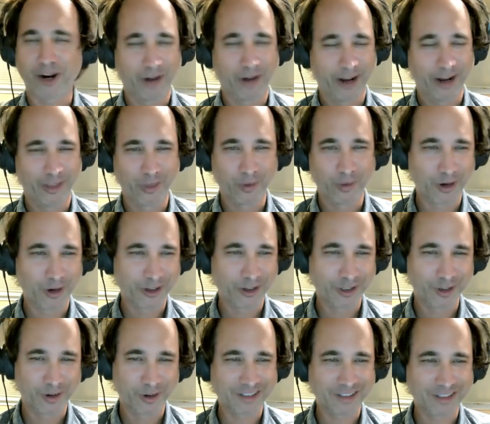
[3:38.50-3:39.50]
around the world
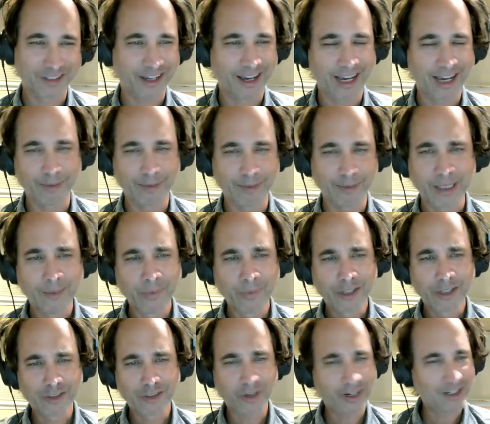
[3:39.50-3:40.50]
at all times.
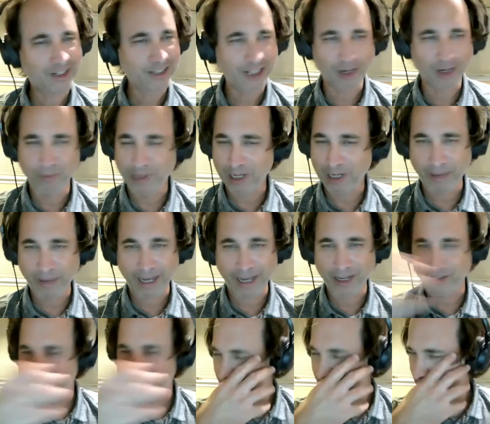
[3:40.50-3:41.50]
Talk a little bit
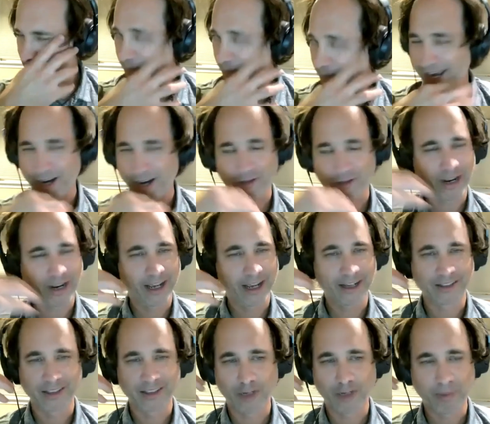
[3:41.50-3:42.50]
about the, your
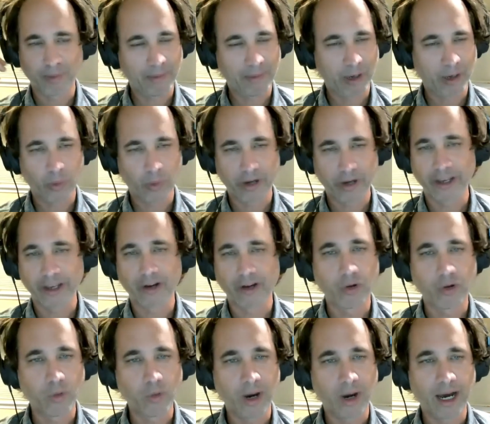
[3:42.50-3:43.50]
background, a little bit about where you
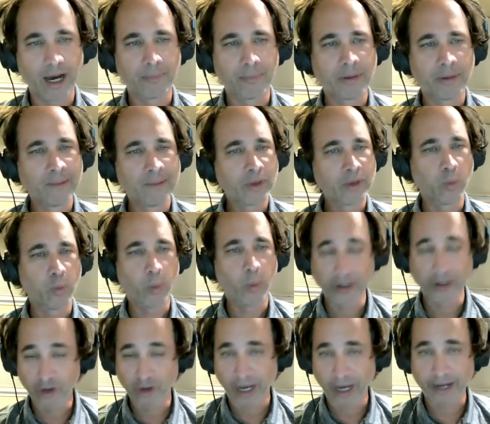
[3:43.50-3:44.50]
grew up,
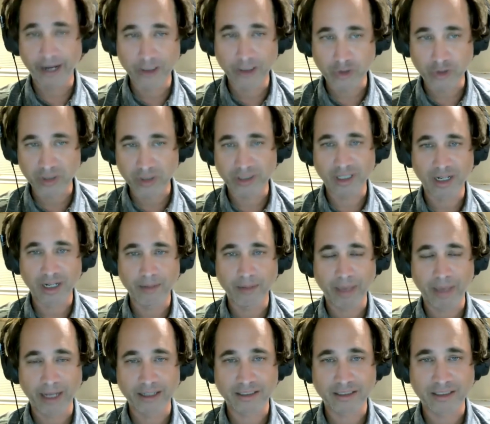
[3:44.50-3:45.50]
when you got interested in
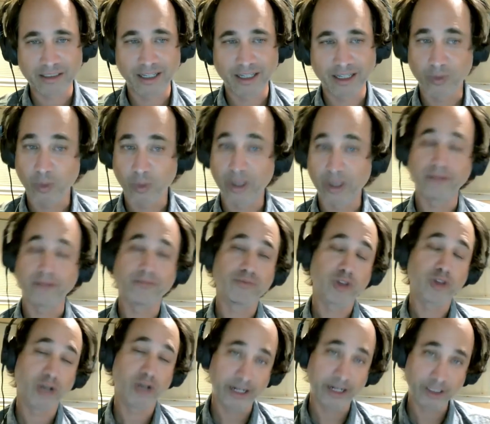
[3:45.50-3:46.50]
medicine, when
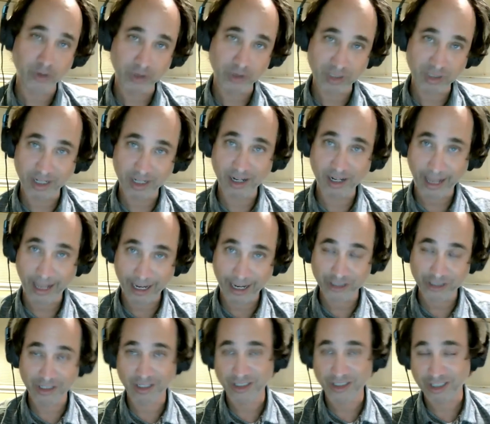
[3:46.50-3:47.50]
you got interested in
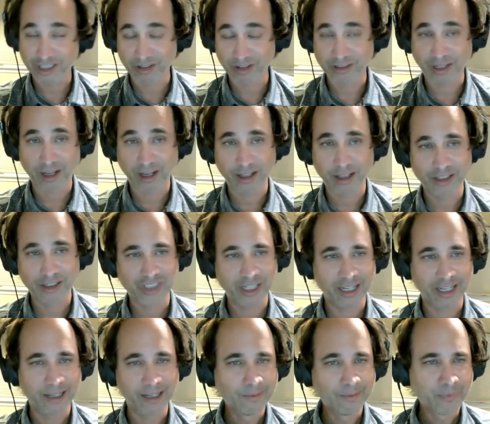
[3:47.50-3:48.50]
aging and
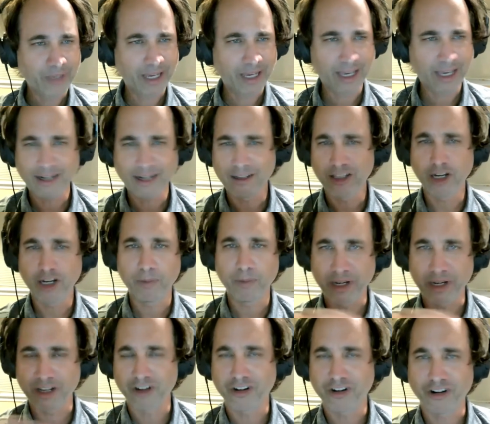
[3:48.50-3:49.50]
gerontology, and a little
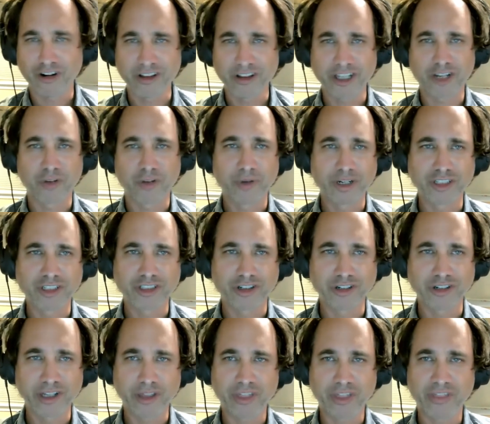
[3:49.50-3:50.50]
bit of your early career
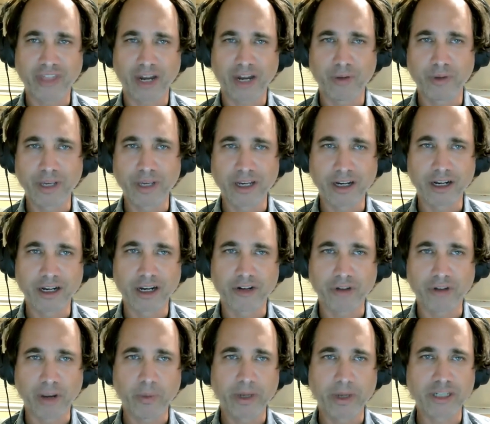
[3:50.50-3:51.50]
journey. I think that would be a, a
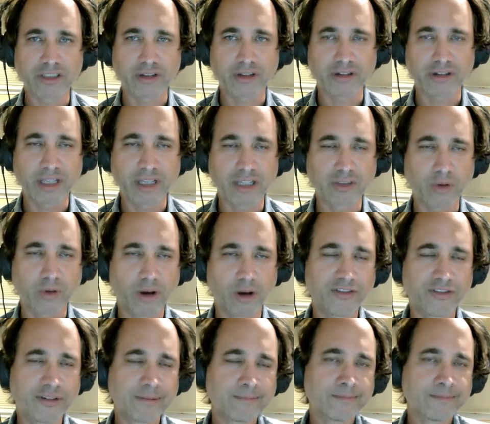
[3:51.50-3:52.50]
great way to start things off.